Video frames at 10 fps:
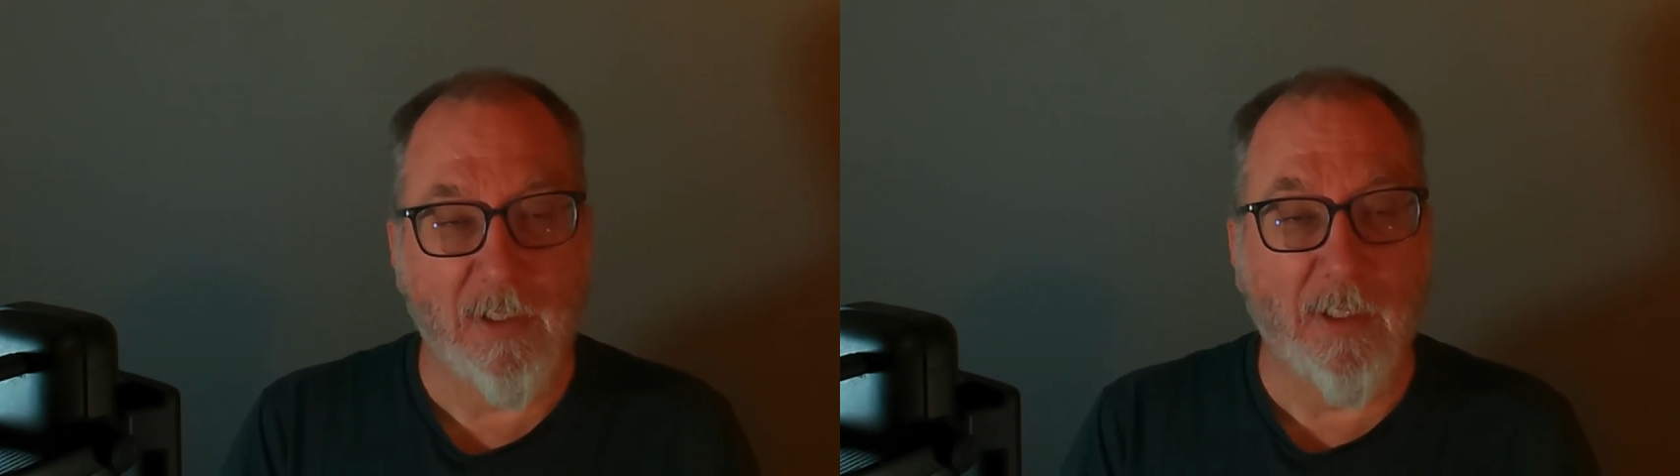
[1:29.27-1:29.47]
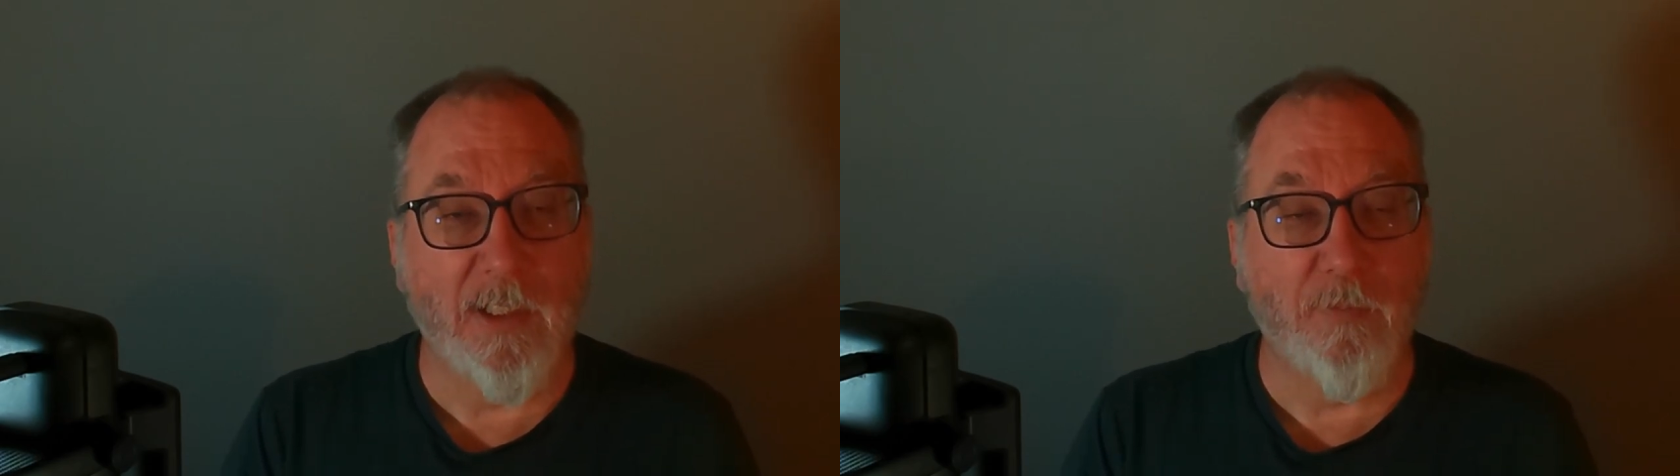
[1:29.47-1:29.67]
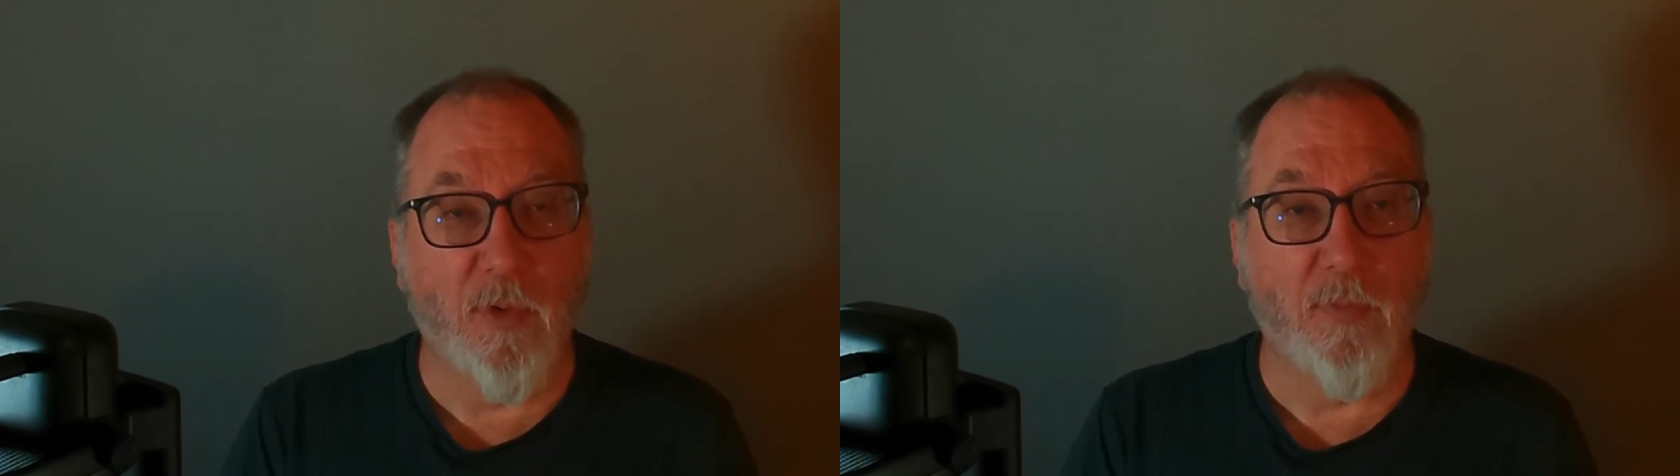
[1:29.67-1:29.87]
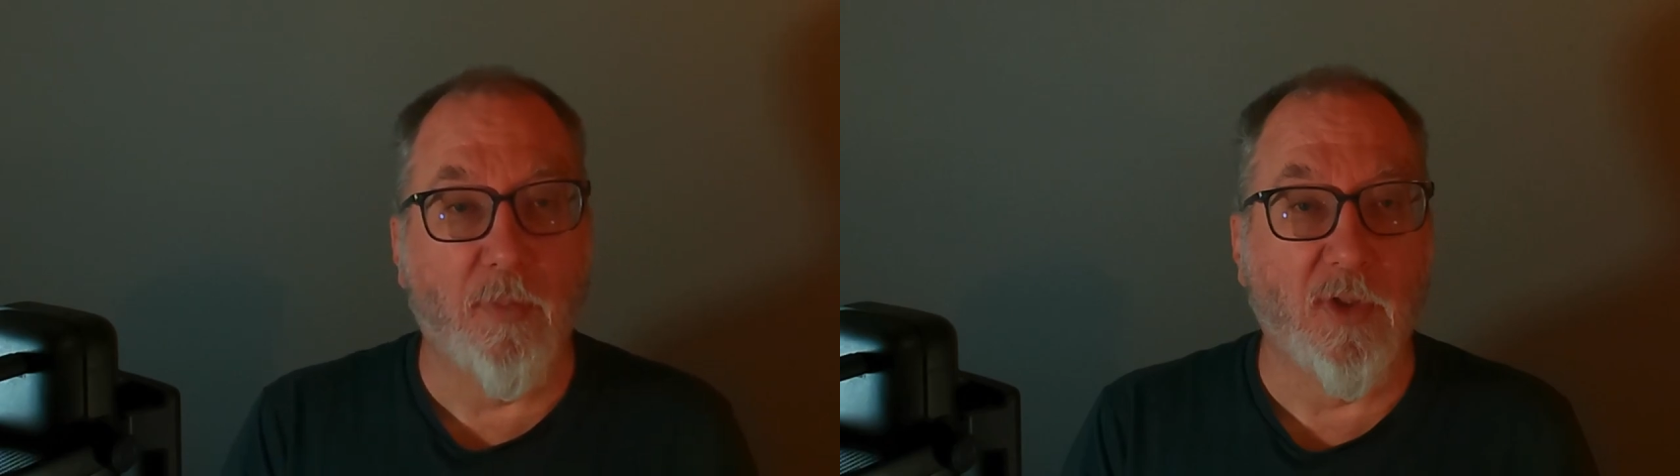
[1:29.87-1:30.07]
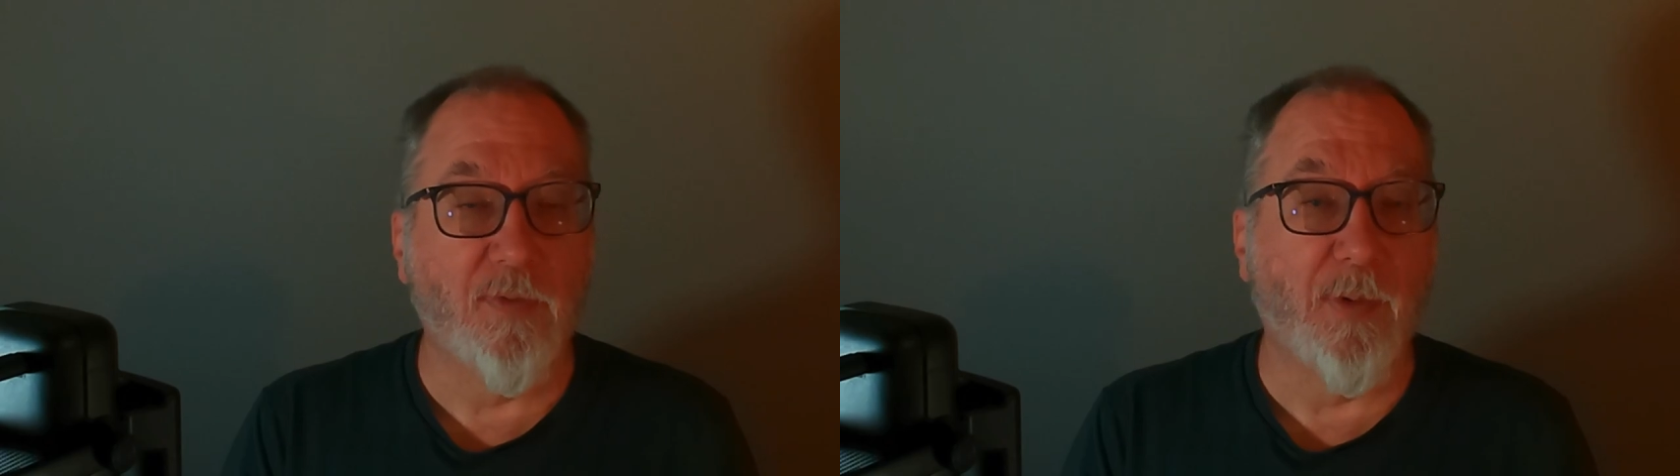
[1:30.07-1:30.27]
they liked both
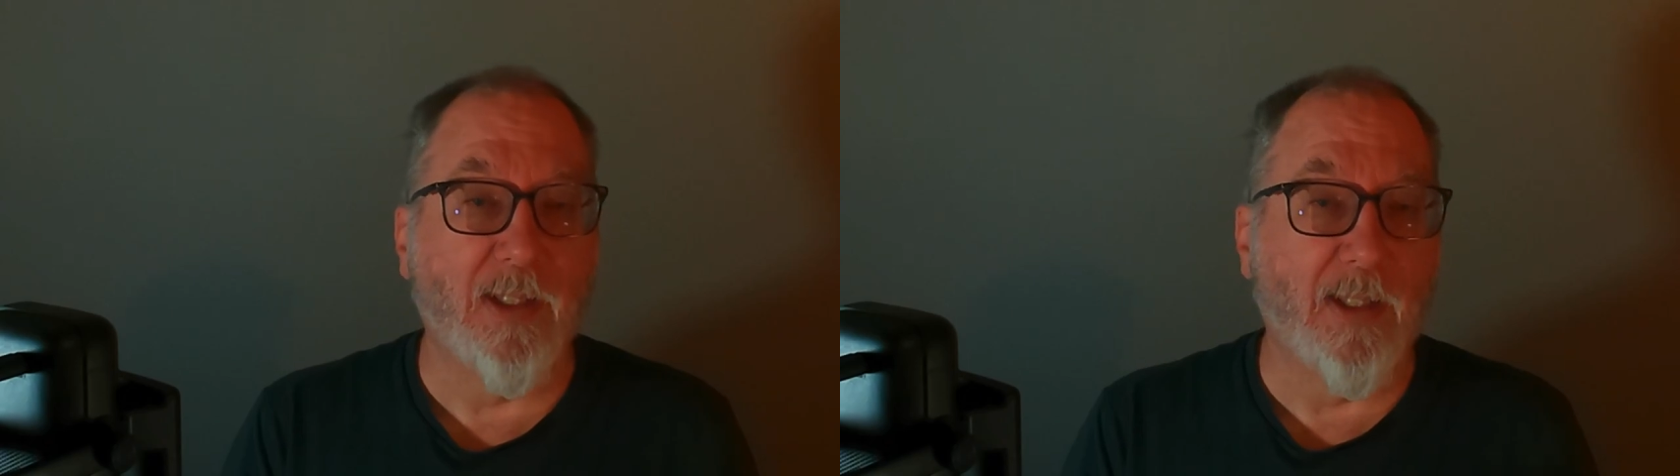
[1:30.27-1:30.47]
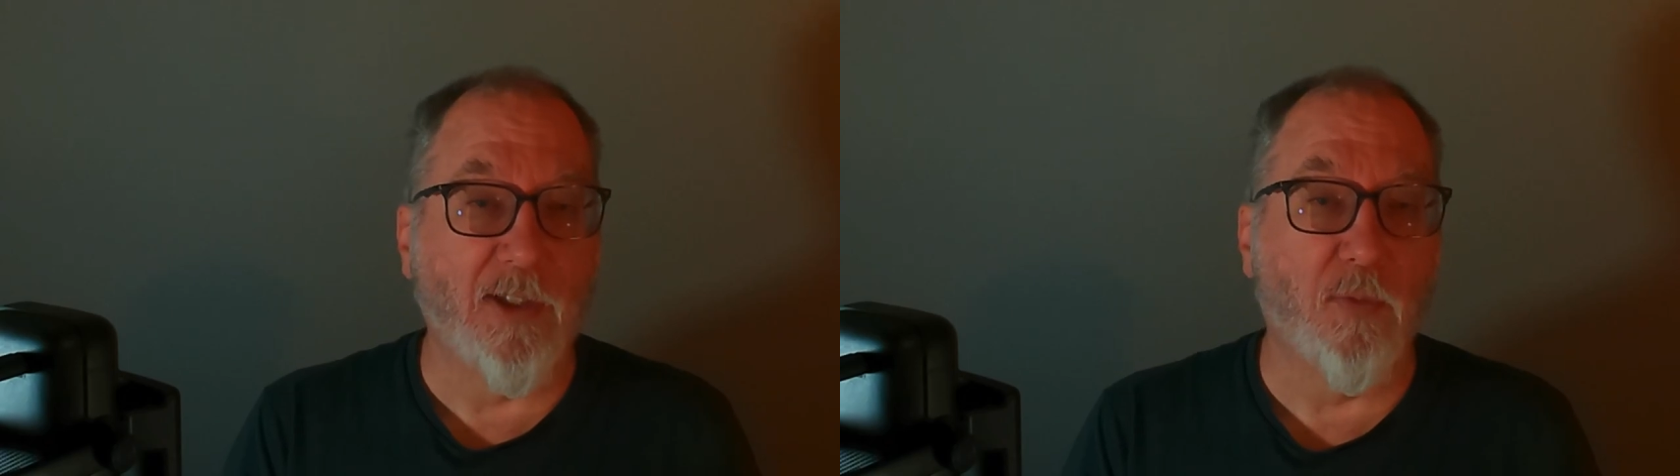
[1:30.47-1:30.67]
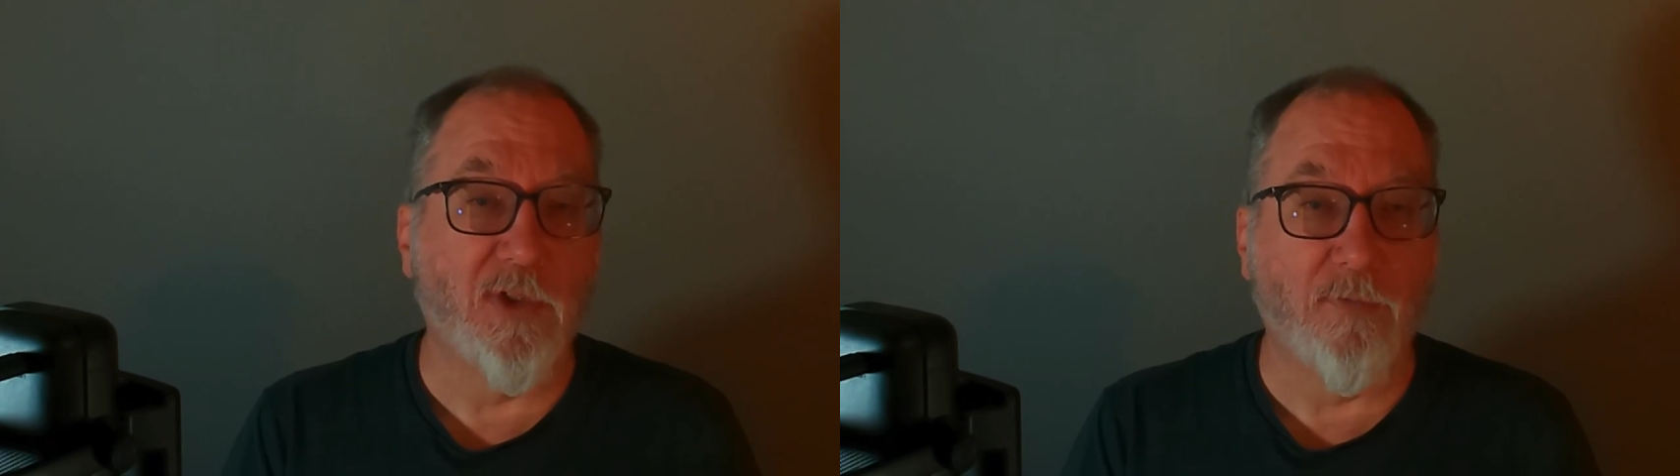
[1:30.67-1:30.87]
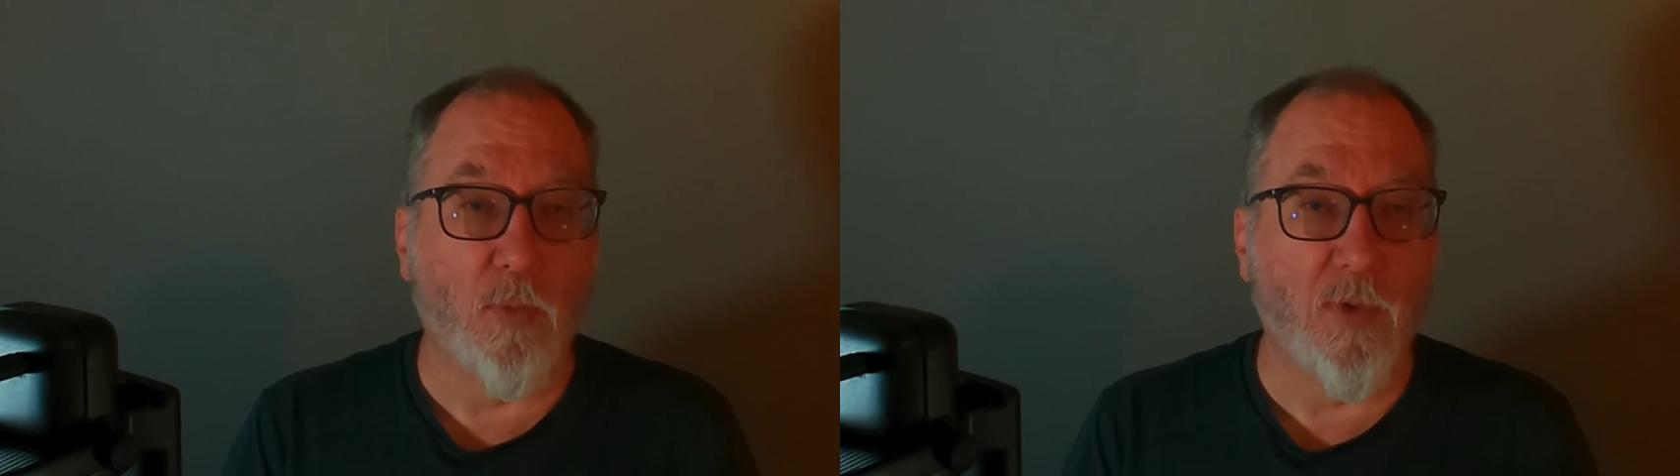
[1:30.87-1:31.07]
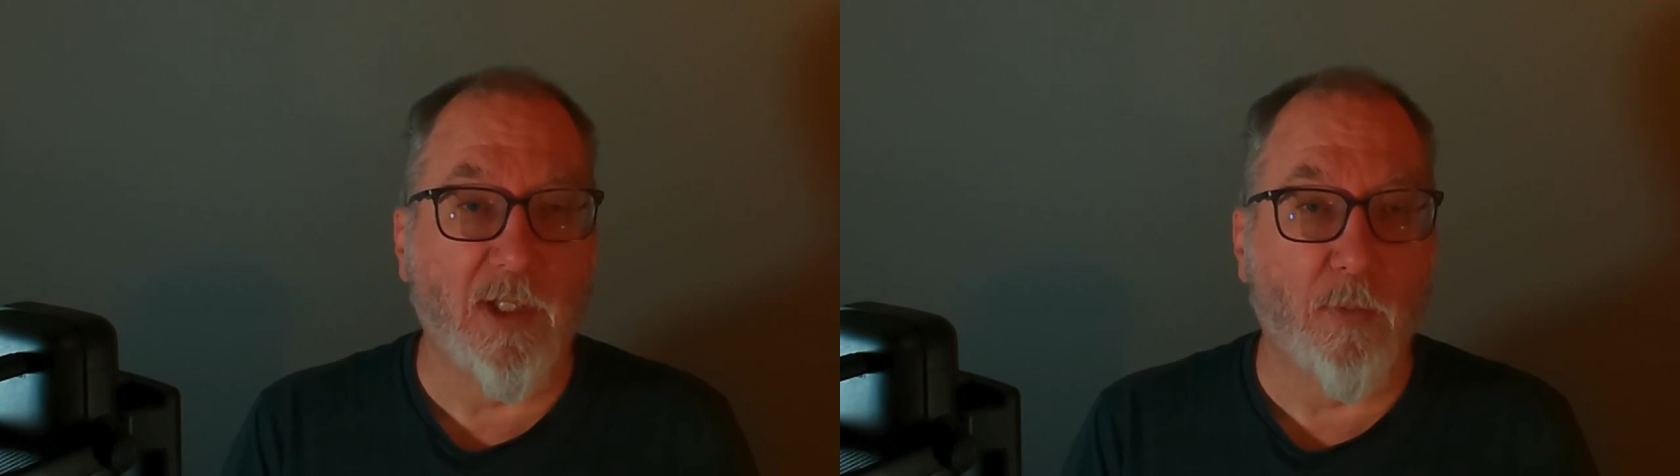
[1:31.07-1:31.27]
books, but they liked whichever
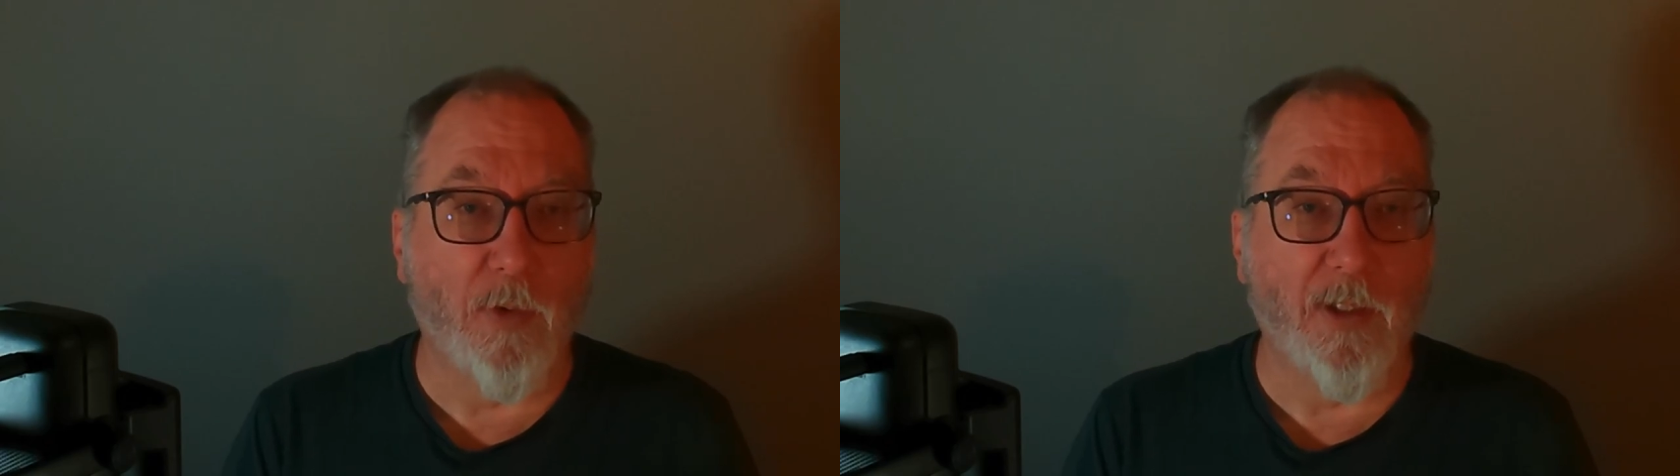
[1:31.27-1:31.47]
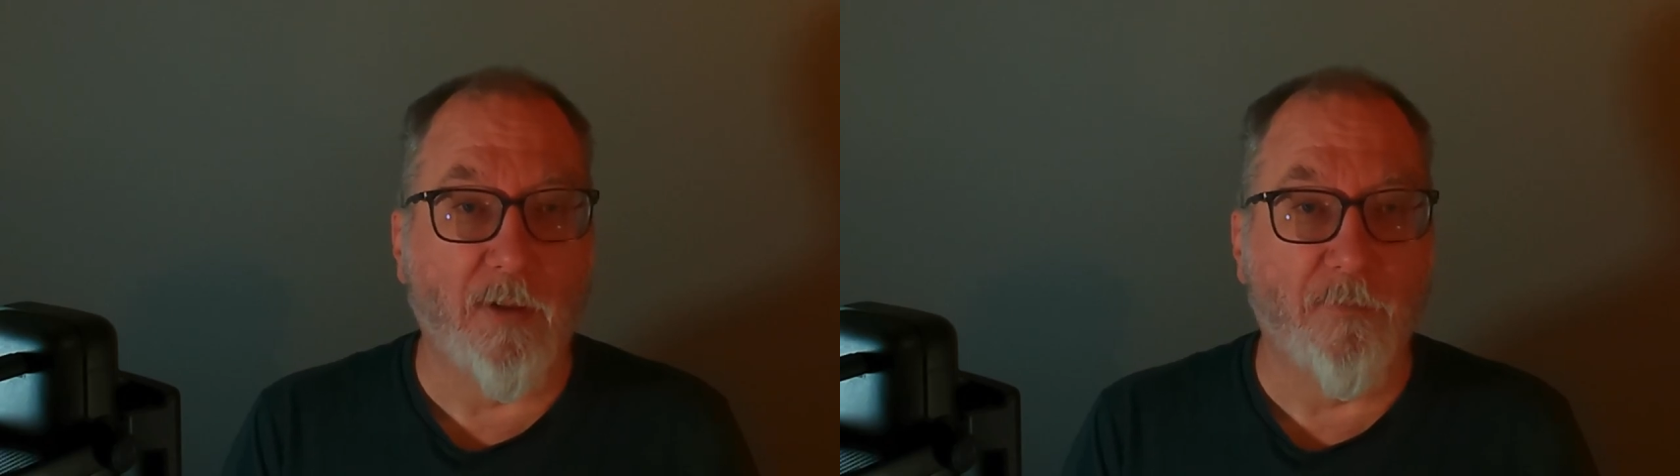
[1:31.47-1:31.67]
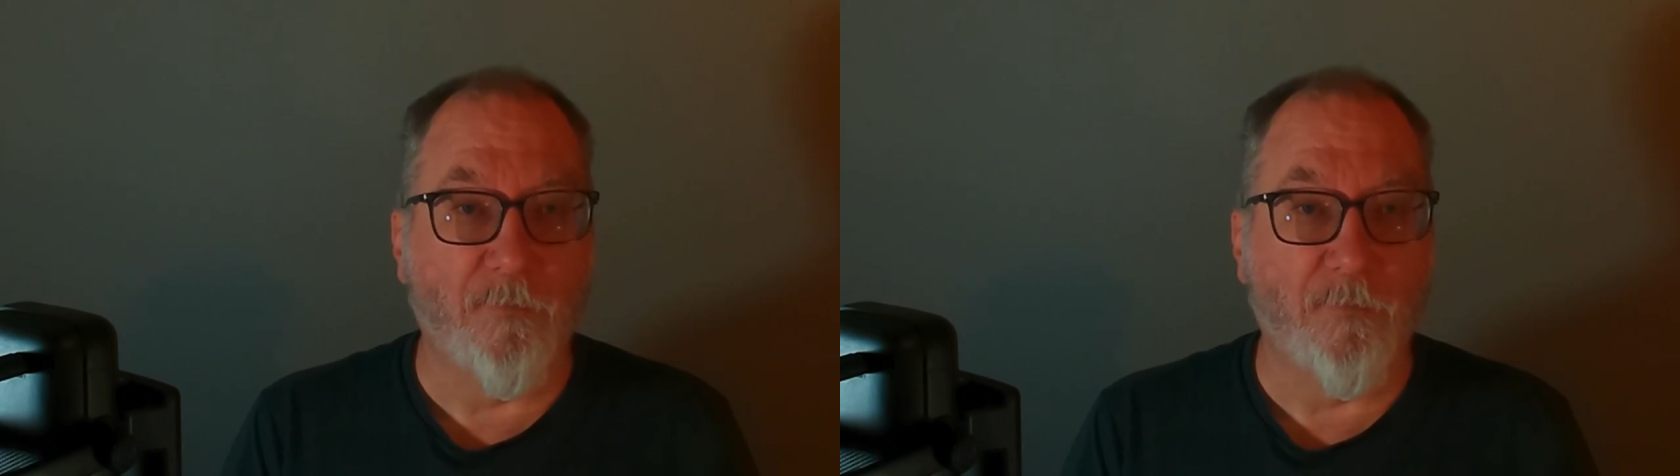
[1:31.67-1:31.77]
one they read